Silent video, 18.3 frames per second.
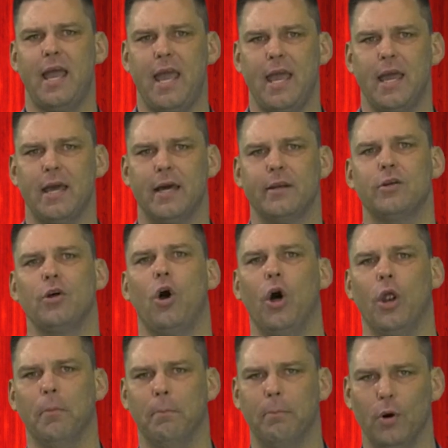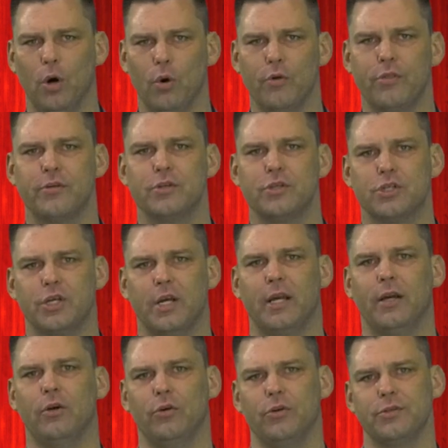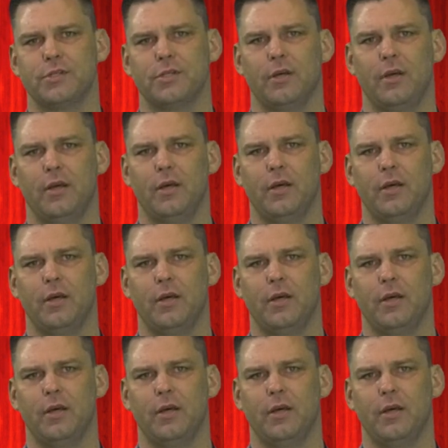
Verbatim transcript: and on both shingles.